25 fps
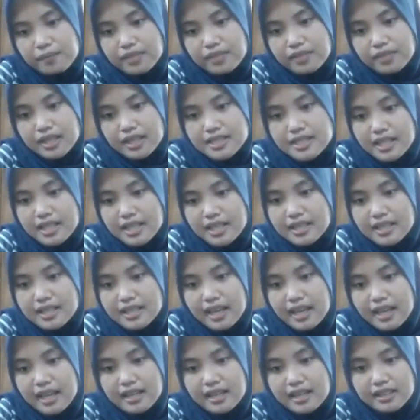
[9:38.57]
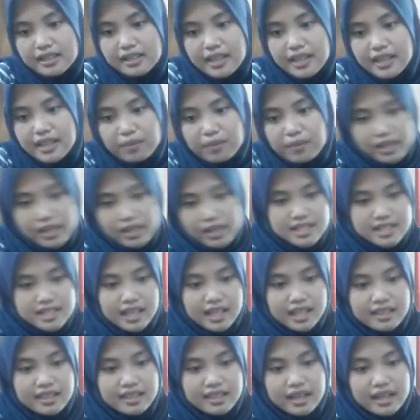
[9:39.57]
said that they maintain
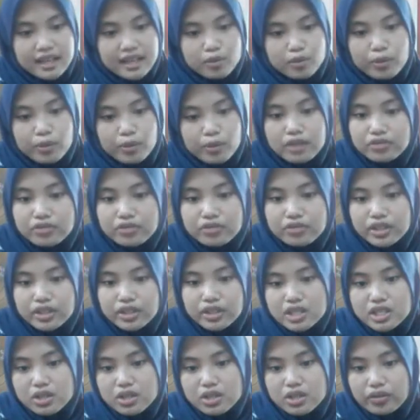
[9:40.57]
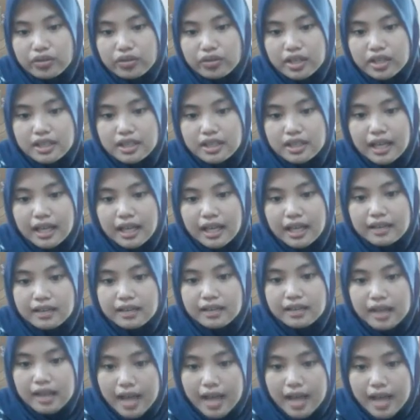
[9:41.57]
that mobile phone dictionary can
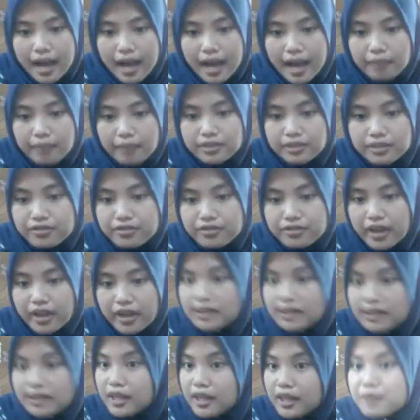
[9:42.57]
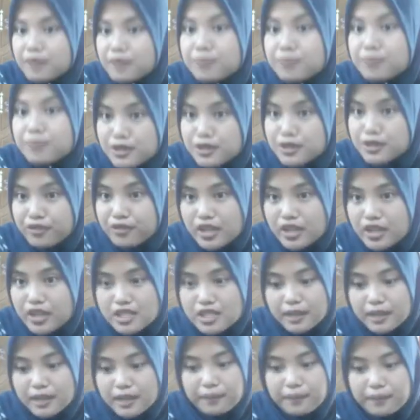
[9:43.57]
amplify their
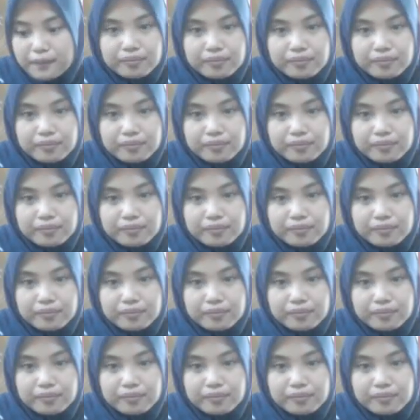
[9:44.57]
motivation.